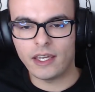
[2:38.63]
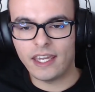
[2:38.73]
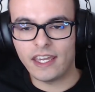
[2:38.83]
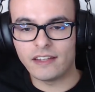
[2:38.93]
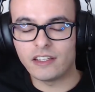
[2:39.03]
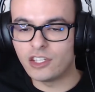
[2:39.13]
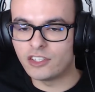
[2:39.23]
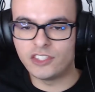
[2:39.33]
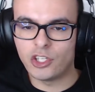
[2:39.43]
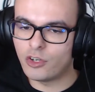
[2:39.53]
And then
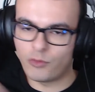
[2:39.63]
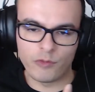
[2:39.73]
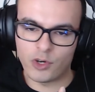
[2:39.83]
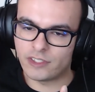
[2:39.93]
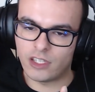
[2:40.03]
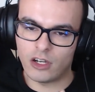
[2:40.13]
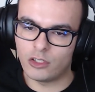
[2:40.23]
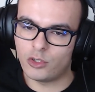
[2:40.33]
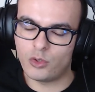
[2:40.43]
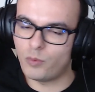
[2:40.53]
there's your reverse
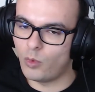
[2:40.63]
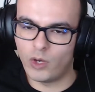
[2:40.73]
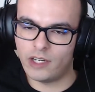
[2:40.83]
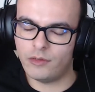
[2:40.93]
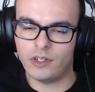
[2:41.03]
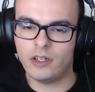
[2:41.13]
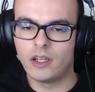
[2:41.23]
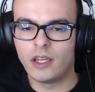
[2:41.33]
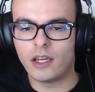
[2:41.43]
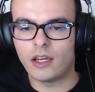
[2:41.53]
holo, whatever,
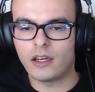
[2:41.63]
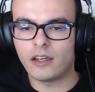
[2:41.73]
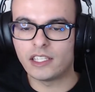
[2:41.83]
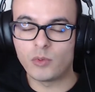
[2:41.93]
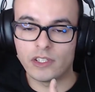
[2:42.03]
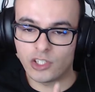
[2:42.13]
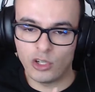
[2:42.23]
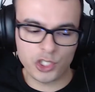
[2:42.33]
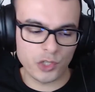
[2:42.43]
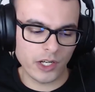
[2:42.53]
as well as your
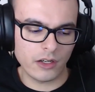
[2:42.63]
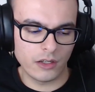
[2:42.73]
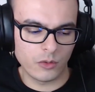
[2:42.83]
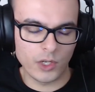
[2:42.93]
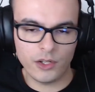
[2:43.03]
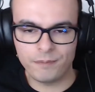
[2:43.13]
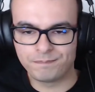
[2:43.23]
ultra rare. Well,